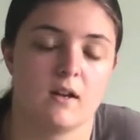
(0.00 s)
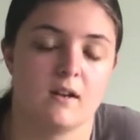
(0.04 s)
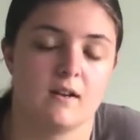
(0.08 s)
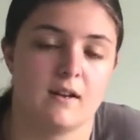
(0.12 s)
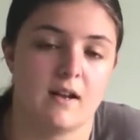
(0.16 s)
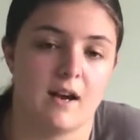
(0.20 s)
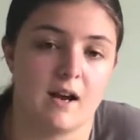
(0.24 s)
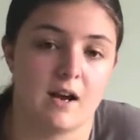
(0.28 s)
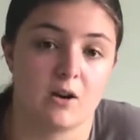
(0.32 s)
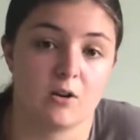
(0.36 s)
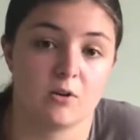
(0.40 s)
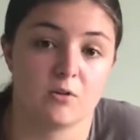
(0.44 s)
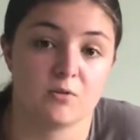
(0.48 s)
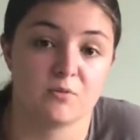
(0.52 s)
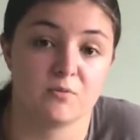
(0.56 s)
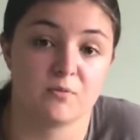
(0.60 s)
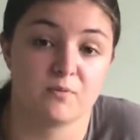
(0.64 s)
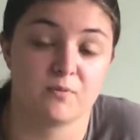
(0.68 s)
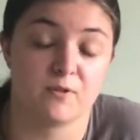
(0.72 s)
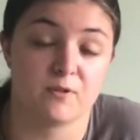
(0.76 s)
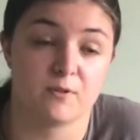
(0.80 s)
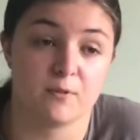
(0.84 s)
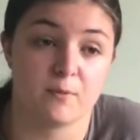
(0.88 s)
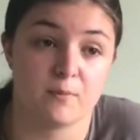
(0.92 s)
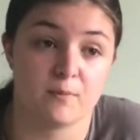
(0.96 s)
Now,
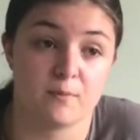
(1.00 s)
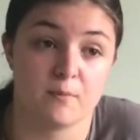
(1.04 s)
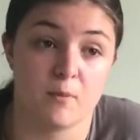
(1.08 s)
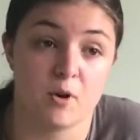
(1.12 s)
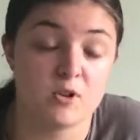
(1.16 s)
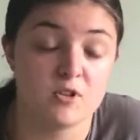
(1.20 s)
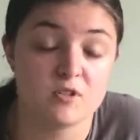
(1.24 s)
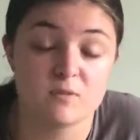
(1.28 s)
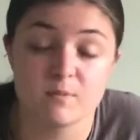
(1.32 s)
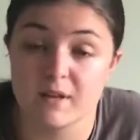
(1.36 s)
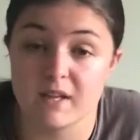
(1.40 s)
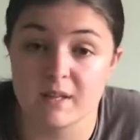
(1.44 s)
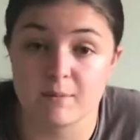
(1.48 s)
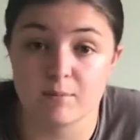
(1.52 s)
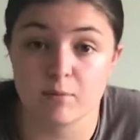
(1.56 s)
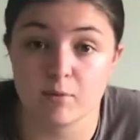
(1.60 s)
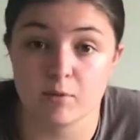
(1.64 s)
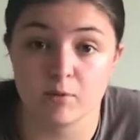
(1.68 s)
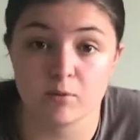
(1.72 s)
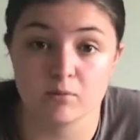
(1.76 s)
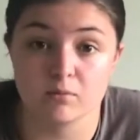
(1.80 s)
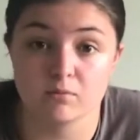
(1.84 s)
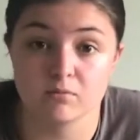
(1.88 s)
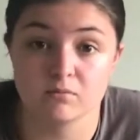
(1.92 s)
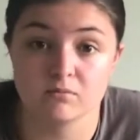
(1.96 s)
for most
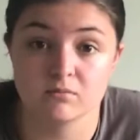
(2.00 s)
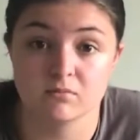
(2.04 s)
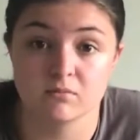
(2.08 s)
people,